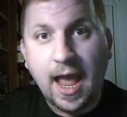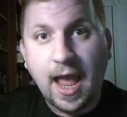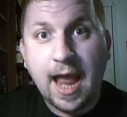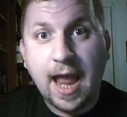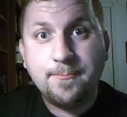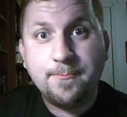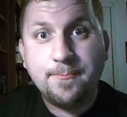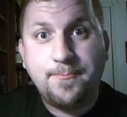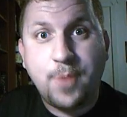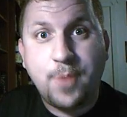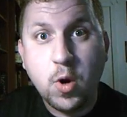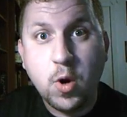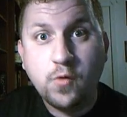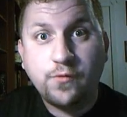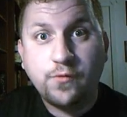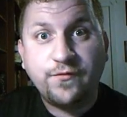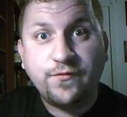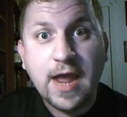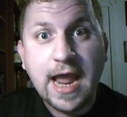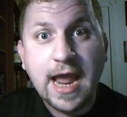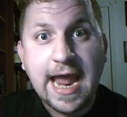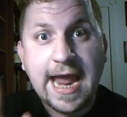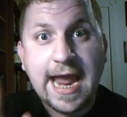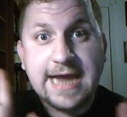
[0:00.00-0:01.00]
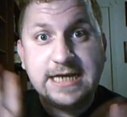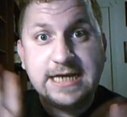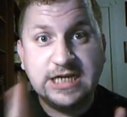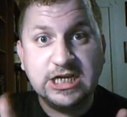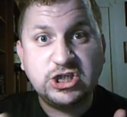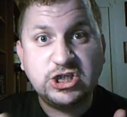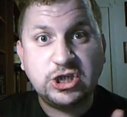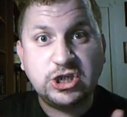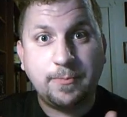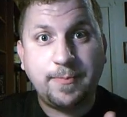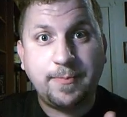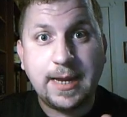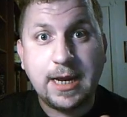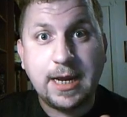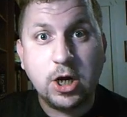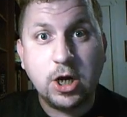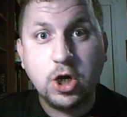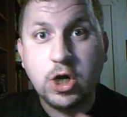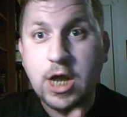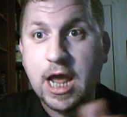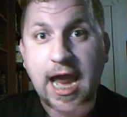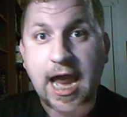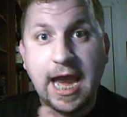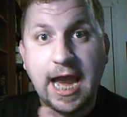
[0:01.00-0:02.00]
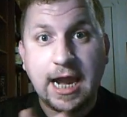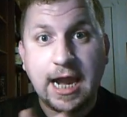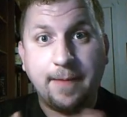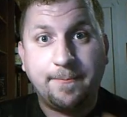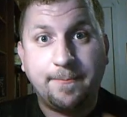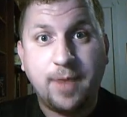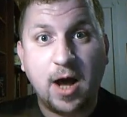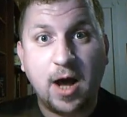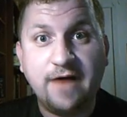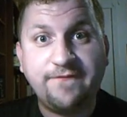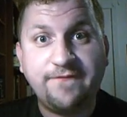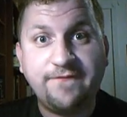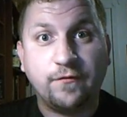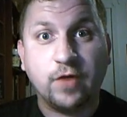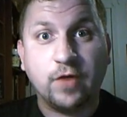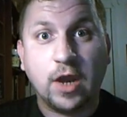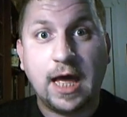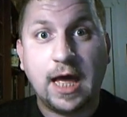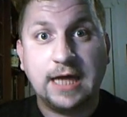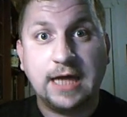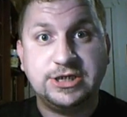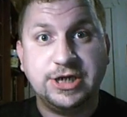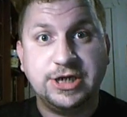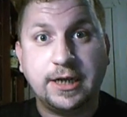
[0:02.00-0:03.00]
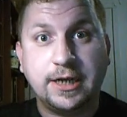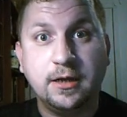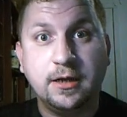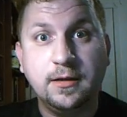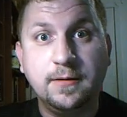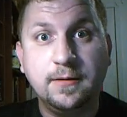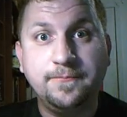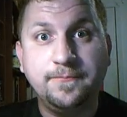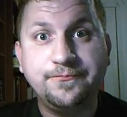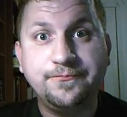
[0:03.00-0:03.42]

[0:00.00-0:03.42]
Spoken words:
And poof, he disappeared in a puff of logic.